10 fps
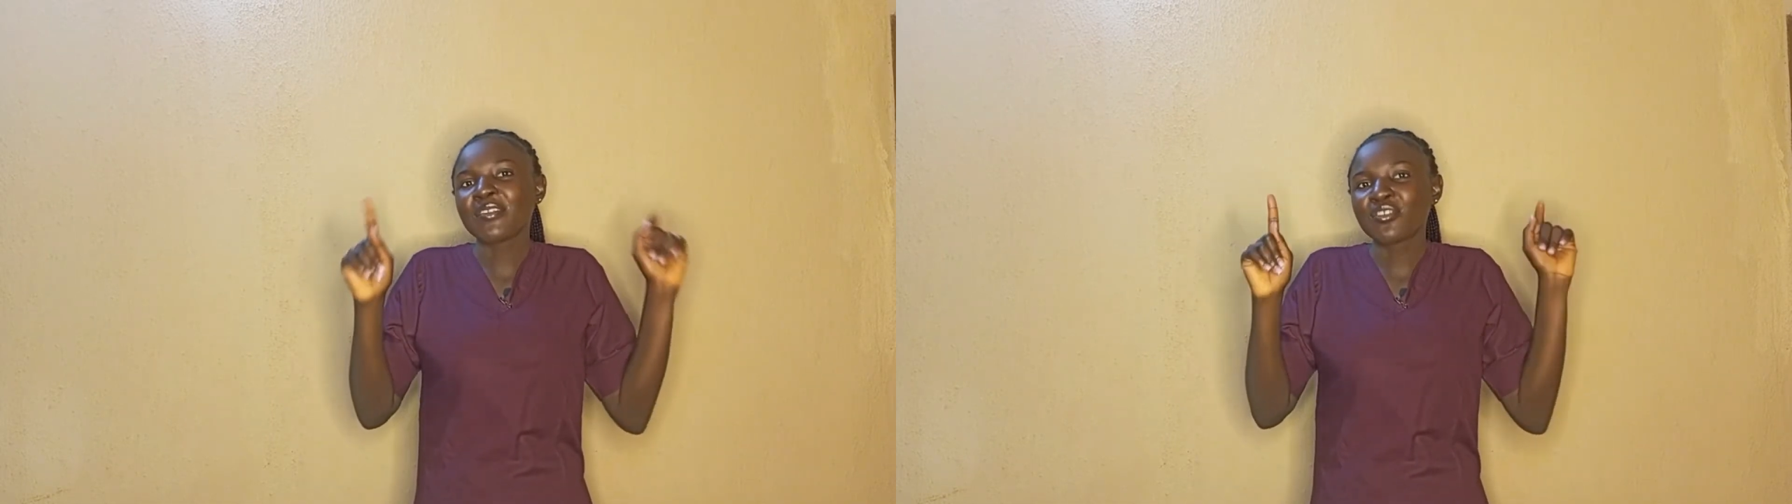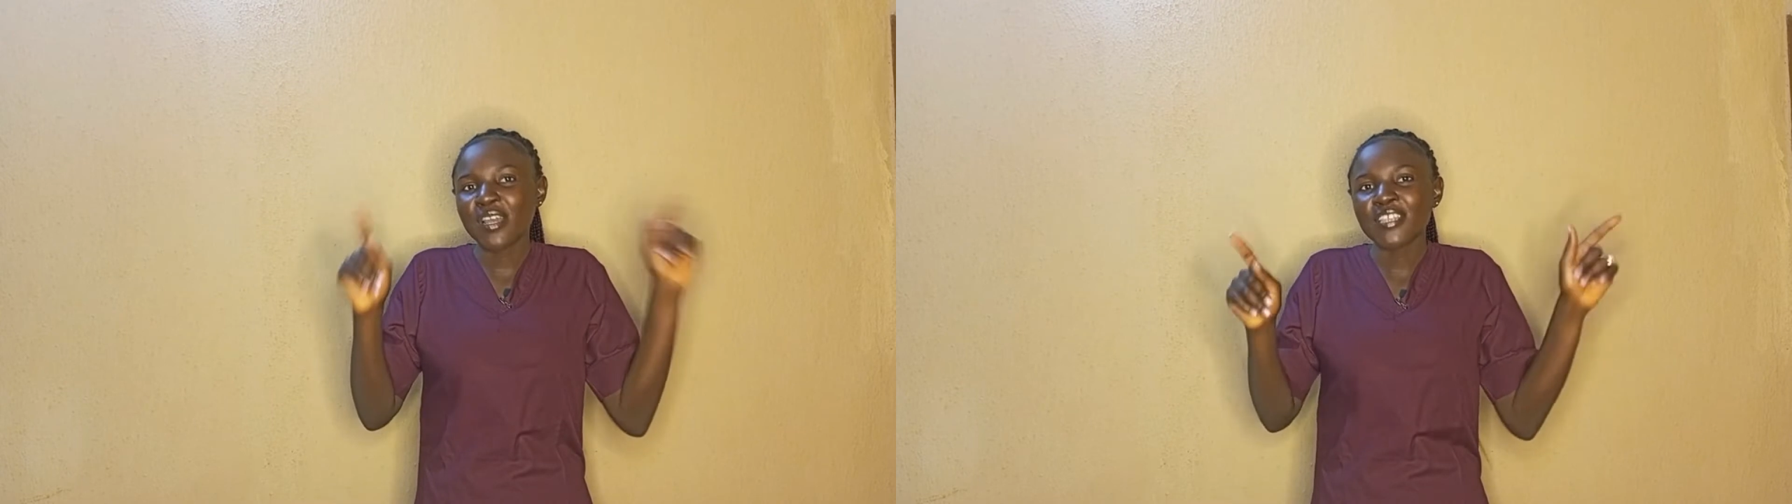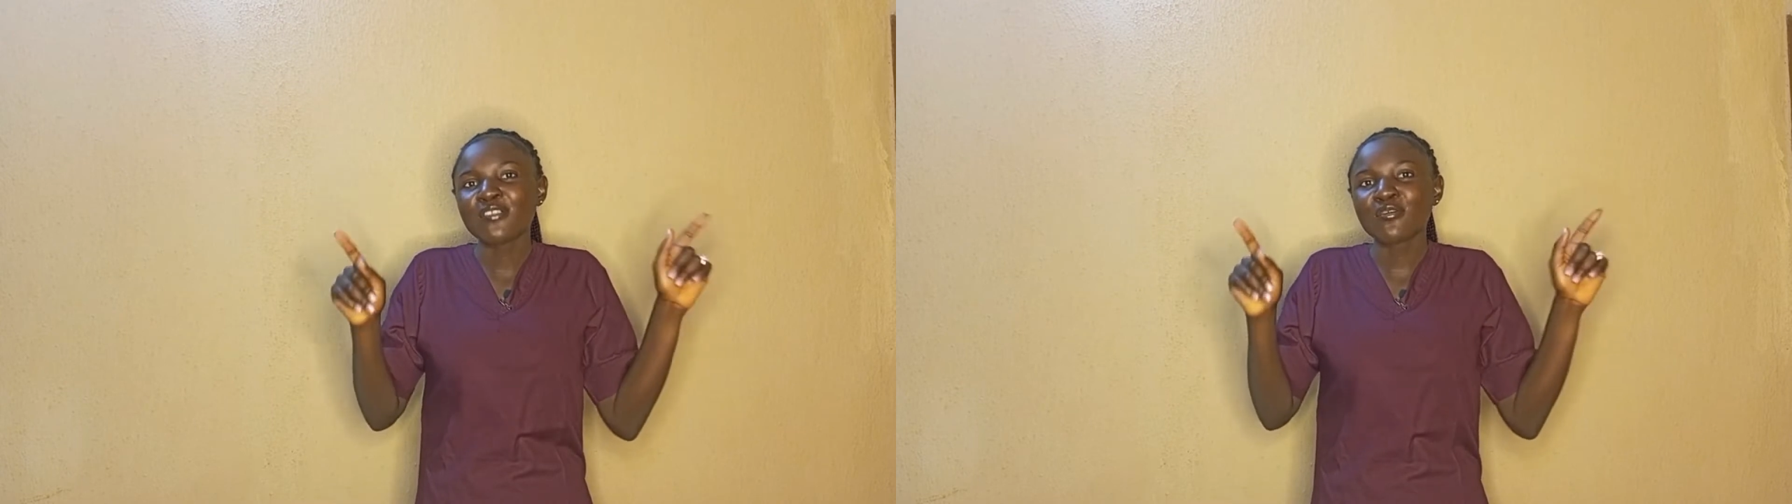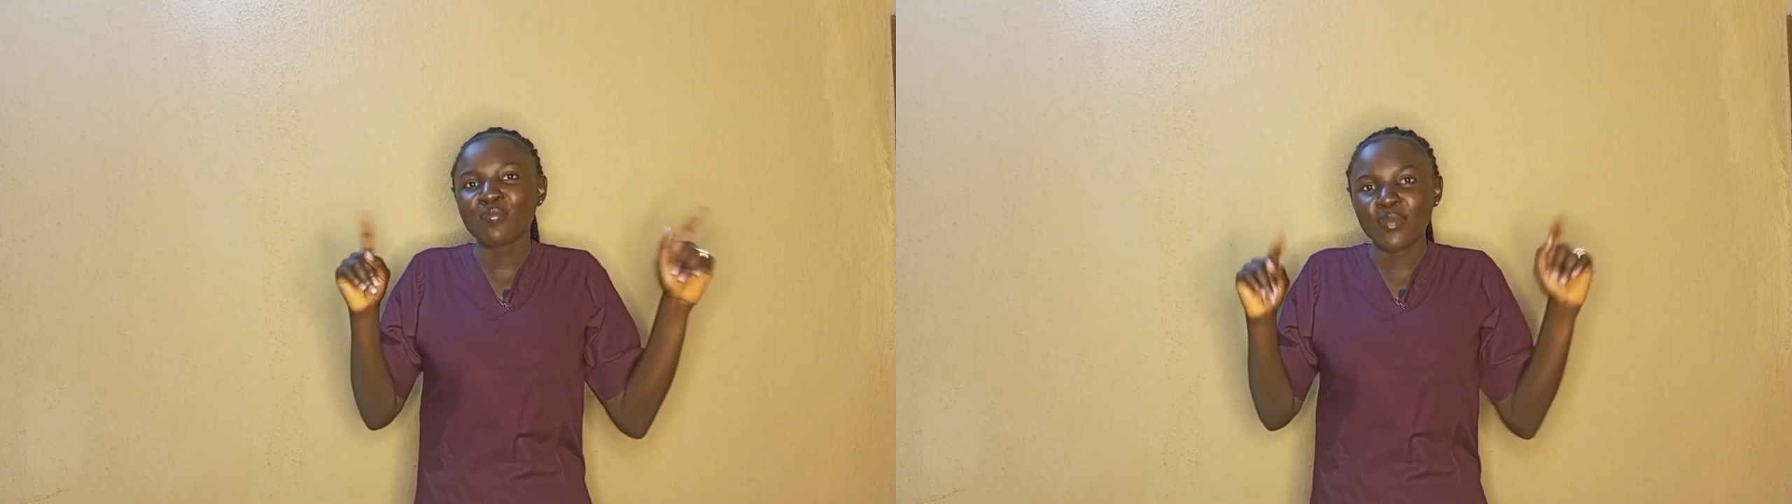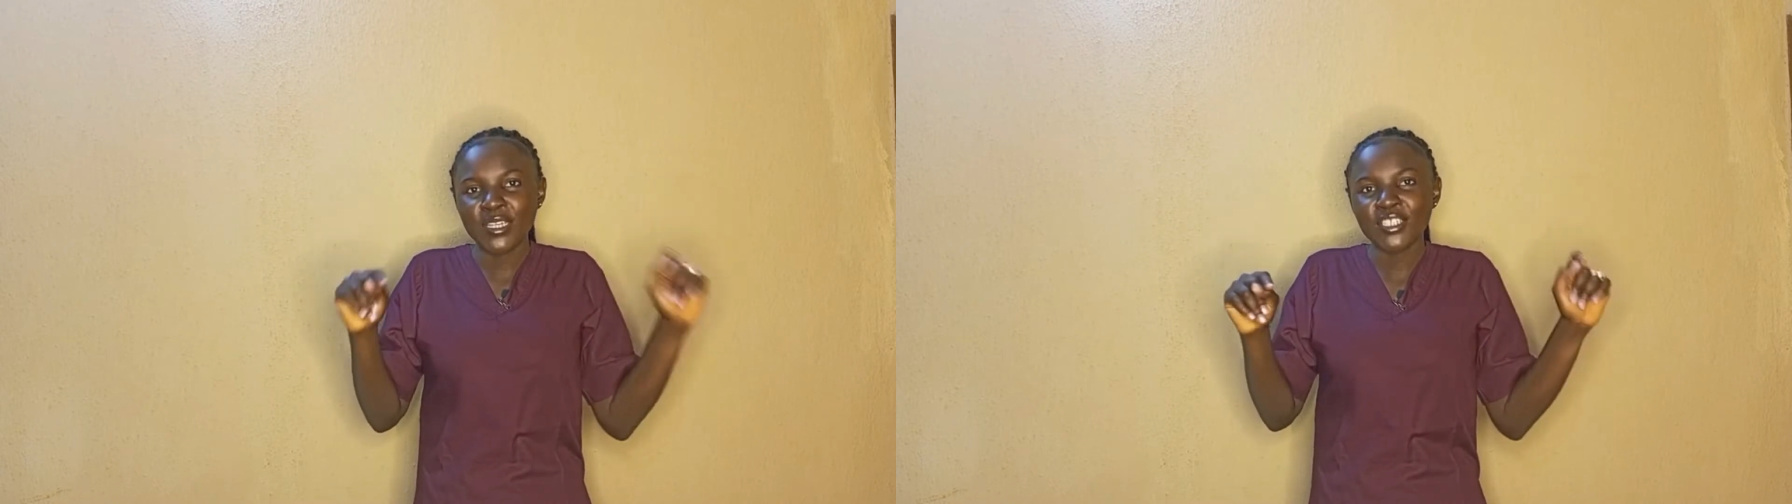trying to
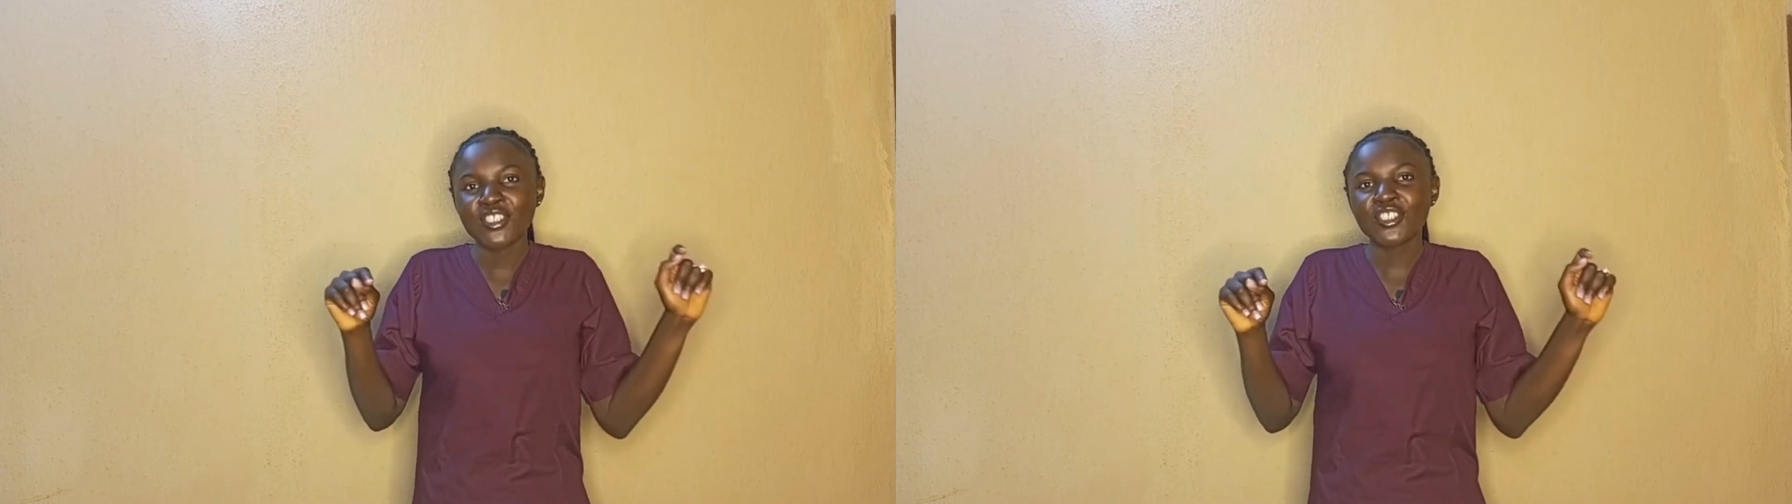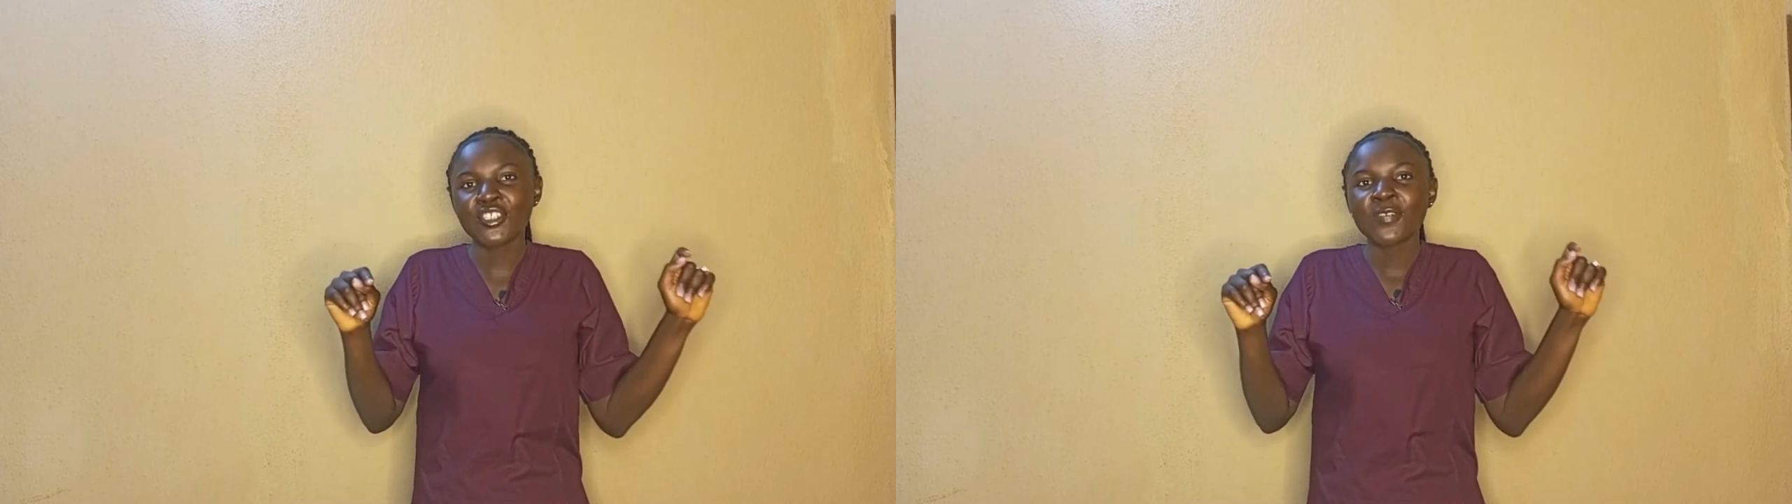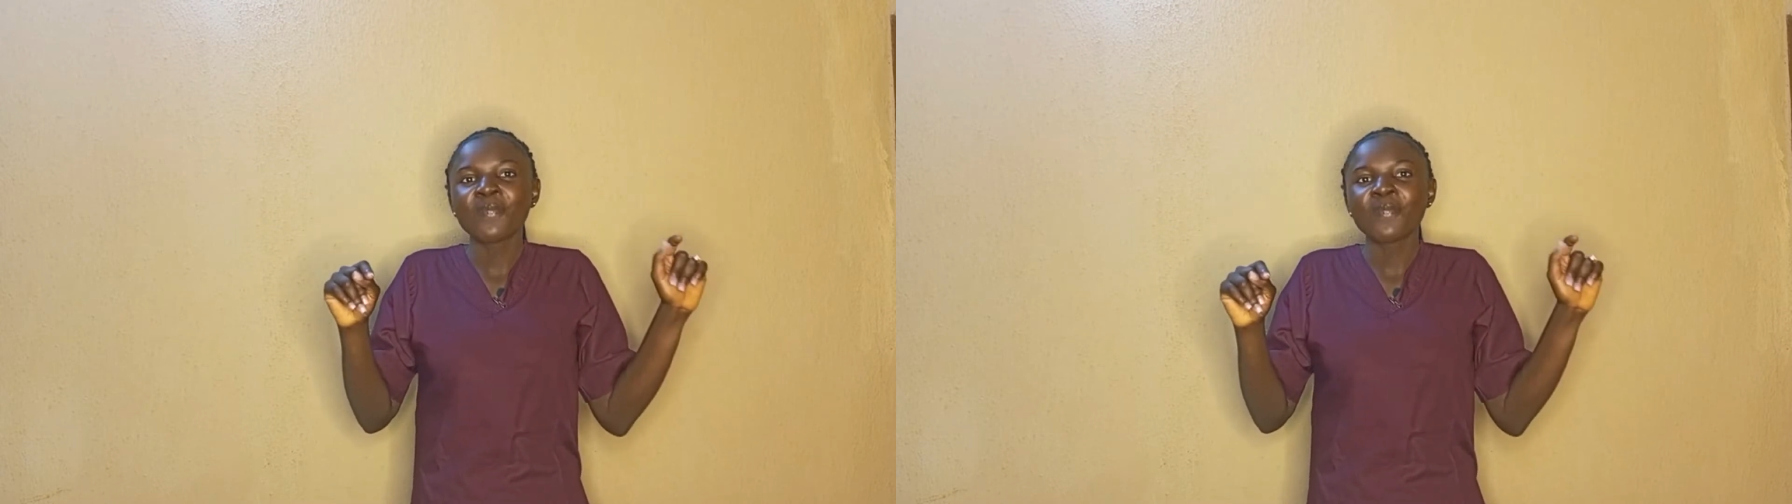bleach